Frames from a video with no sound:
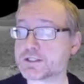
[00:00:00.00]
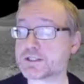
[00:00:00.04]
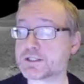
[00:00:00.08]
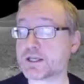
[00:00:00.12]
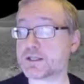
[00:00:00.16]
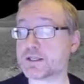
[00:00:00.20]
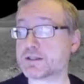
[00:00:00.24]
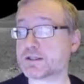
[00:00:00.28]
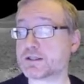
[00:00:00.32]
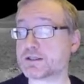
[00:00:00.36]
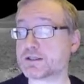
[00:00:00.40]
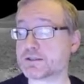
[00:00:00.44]

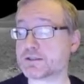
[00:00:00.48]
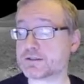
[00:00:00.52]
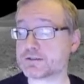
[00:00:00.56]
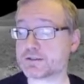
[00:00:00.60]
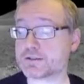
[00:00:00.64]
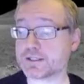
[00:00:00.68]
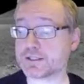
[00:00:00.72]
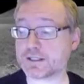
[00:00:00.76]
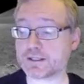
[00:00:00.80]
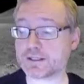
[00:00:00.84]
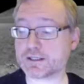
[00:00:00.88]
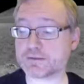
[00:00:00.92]
then
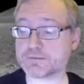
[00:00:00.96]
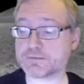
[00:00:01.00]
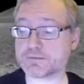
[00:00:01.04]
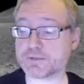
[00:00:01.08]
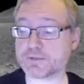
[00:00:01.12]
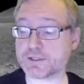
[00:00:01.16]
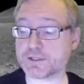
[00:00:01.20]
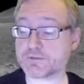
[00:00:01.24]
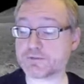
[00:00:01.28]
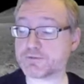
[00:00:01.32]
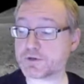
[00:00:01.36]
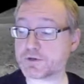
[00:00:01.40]

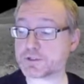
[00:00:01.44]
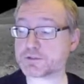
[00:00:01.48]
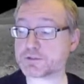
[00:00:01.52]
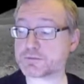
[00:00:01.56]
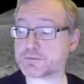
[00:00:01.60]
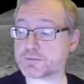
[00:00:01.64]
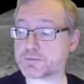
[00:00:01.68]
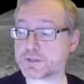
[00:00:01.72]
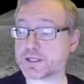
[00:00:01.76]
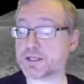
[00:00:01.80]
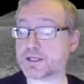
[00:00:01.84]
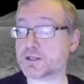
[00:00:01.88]
the first
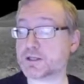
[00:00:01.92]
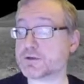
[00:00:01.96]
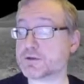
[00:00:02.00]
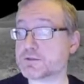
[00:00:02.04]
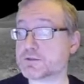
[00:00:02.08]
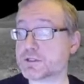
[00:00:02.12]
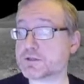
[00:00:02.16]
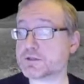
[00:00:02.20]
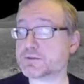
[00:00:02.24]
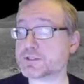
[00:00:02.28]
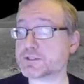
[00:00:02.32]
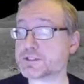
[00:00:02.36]
thing you
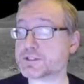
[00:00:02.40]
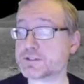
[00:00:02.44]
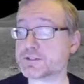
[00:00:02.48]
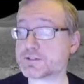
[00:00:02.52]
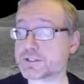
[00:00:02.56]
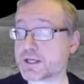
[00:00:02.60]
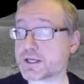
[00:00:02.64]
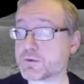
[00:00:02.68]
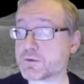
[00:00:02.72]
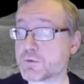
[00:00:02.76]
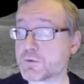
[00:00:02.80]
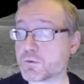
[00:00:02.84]
do is you
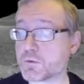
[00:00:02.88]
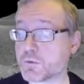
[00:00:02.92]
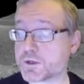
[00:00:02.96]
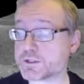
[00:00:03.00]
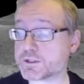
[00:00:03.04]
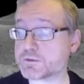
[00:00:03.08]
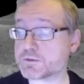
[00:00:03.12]
say, well,